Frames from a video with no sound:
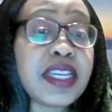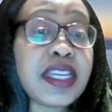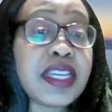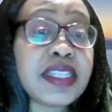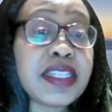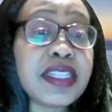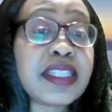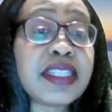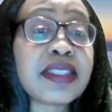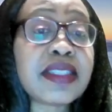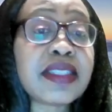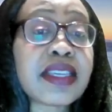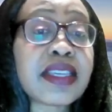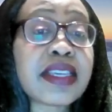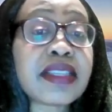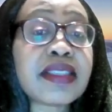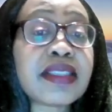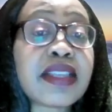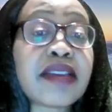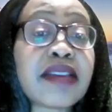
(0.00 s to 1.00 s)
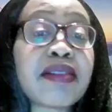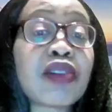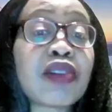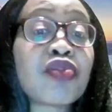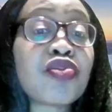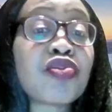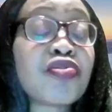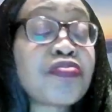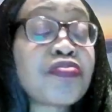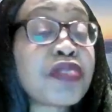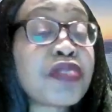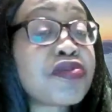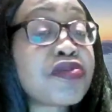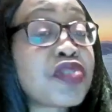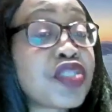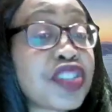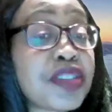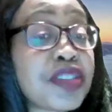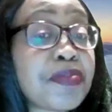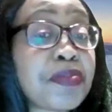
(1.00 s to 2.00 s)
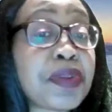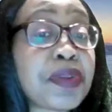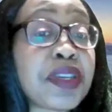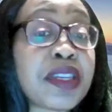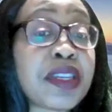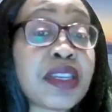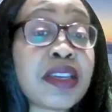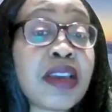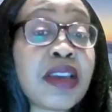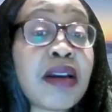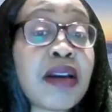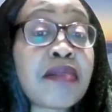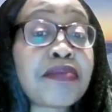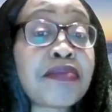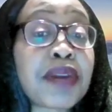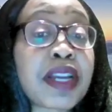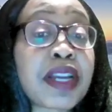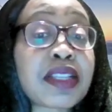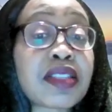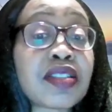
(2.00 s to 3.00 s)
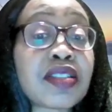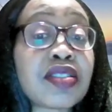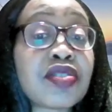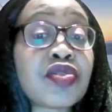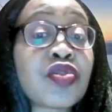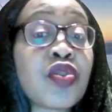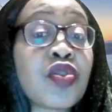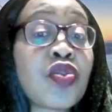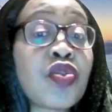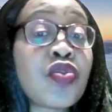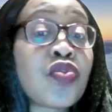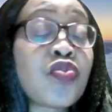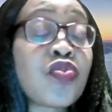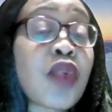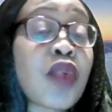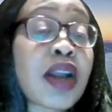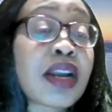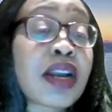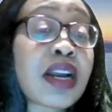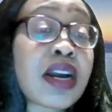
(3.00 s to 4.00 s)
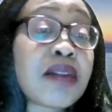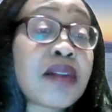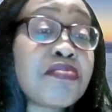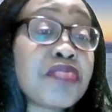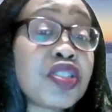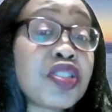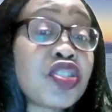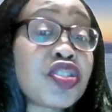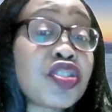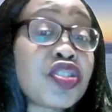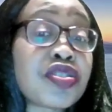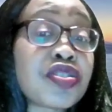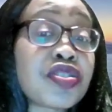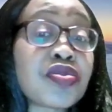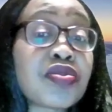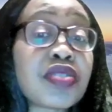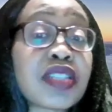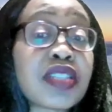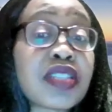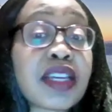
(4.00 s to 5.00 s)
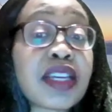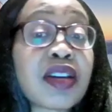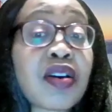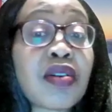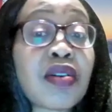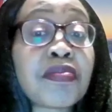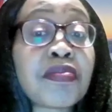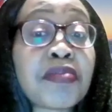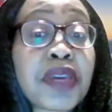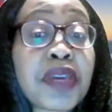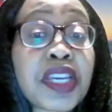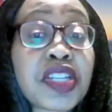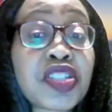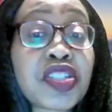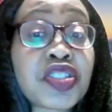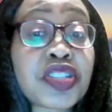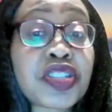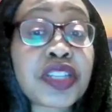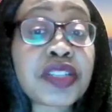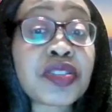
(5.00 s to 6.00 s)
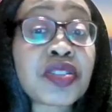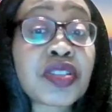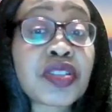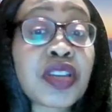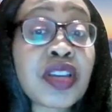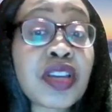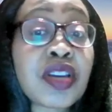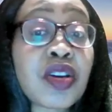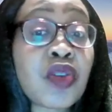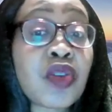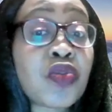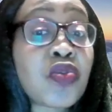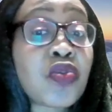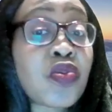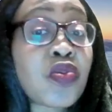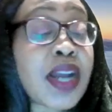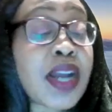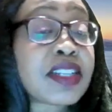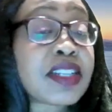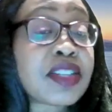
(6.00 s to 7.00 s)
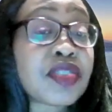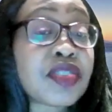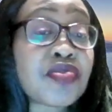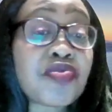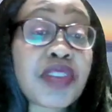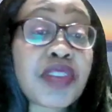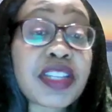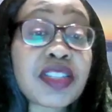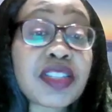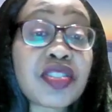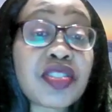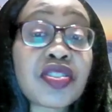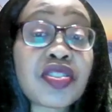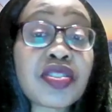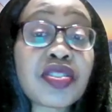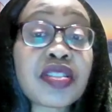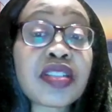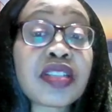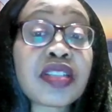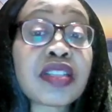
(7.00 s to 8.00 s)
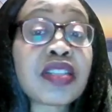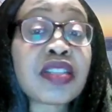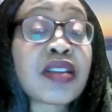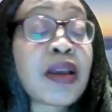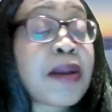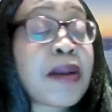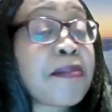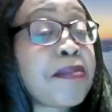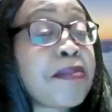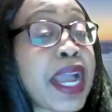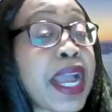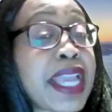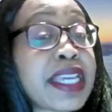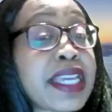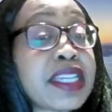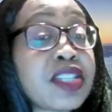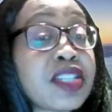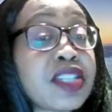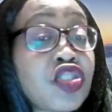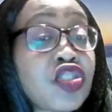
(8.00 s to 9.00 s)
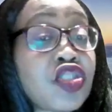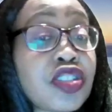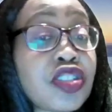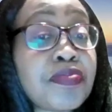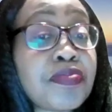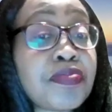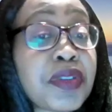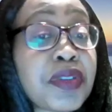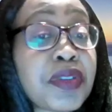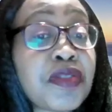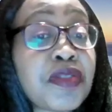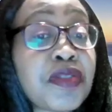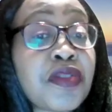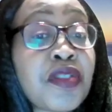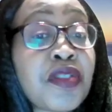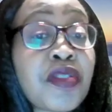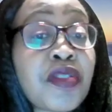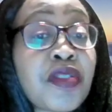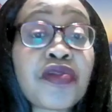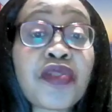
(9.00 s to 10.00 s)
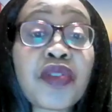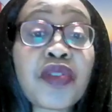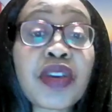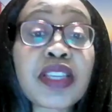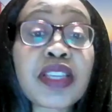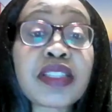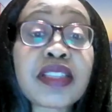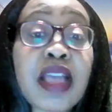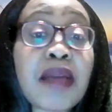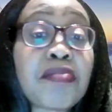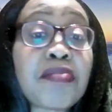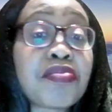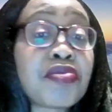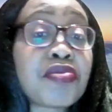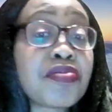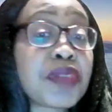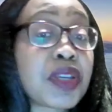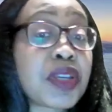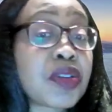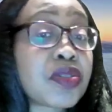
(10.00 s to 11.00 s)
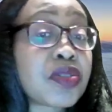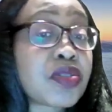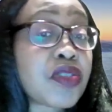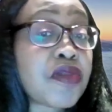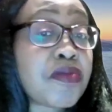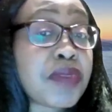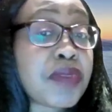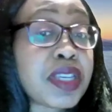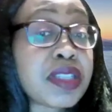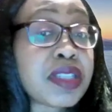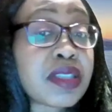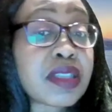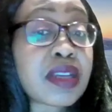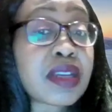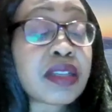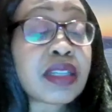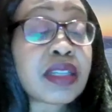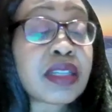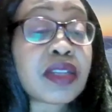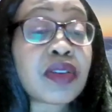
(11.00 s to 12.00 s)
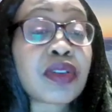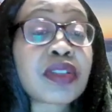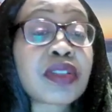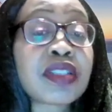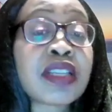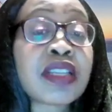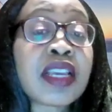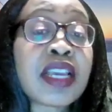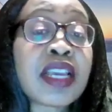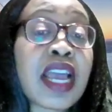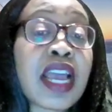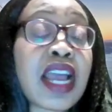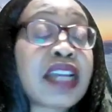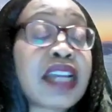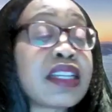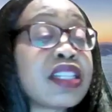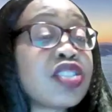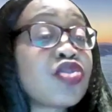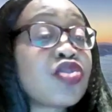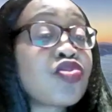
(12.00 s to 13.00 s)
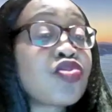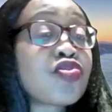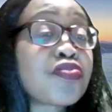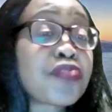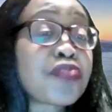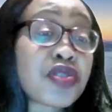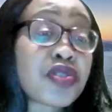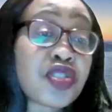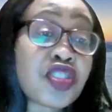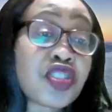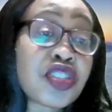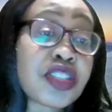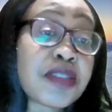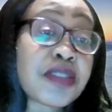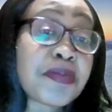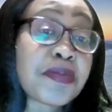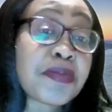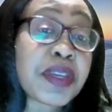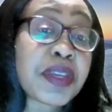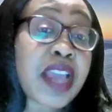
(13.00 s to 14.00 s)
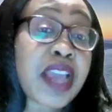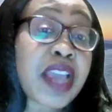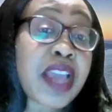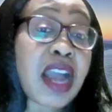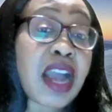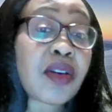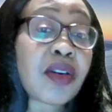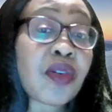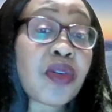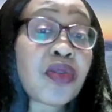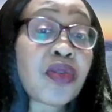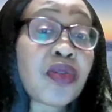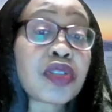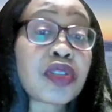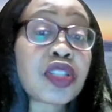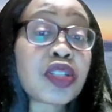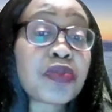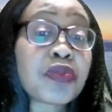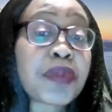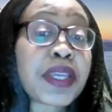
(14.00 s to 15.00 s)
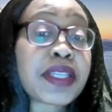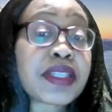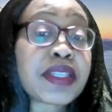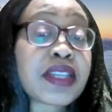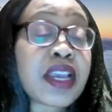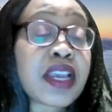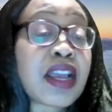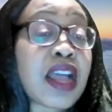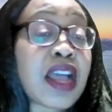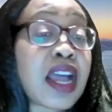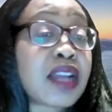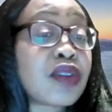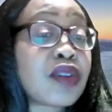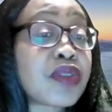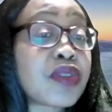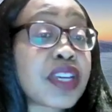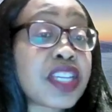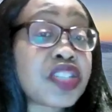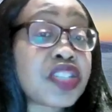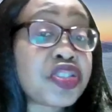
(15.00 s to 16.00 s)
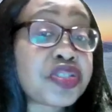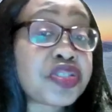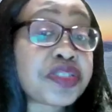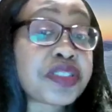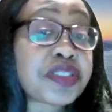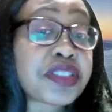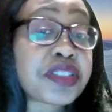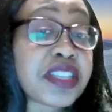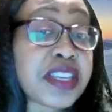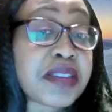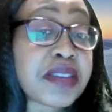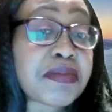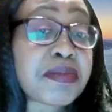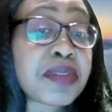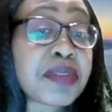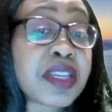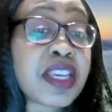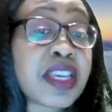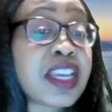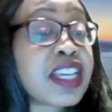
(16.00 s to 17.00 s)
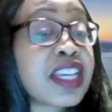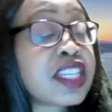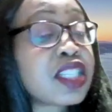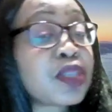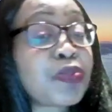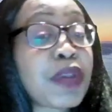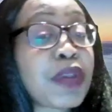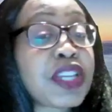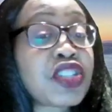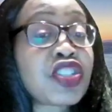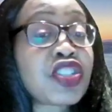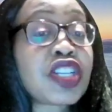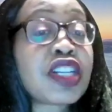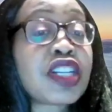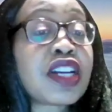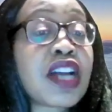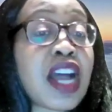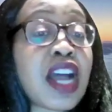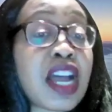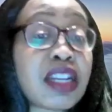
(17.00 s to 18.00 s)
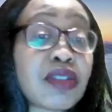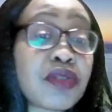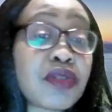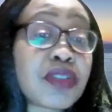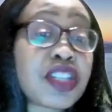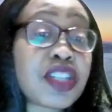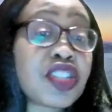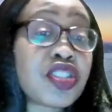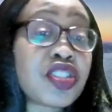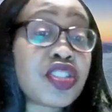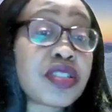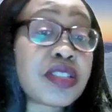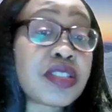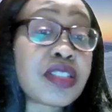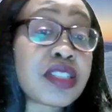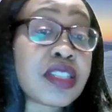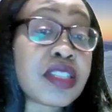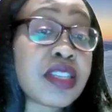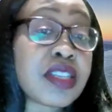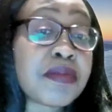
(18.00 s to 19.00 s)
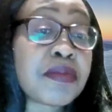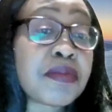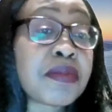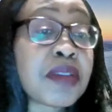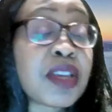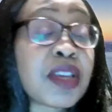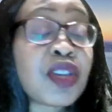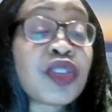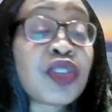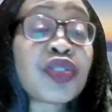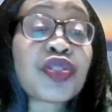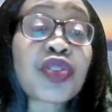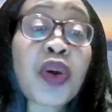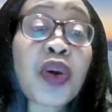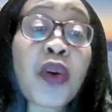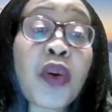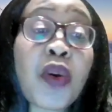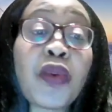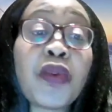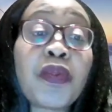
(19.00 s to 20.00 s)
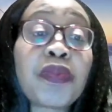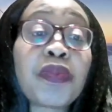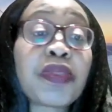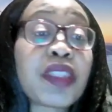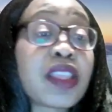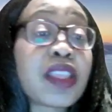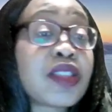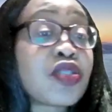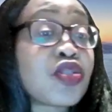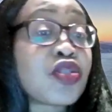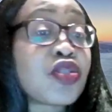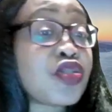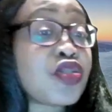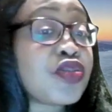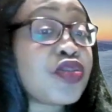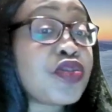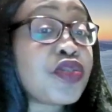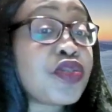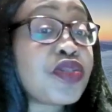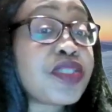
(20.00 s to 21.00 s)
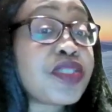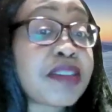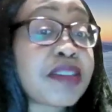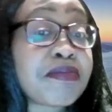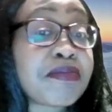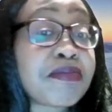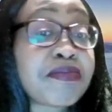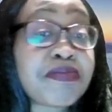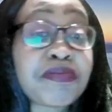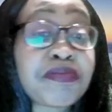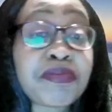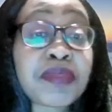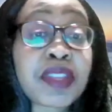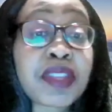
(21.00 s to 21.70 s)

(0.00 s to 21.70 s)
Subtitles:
In this case, there are a group of GP practice who are commissioned to take on patients who are deregistered by a GP, for example, because of misconduct. And this group of GP are called special allocation team. Special allocation team. So, do you know them?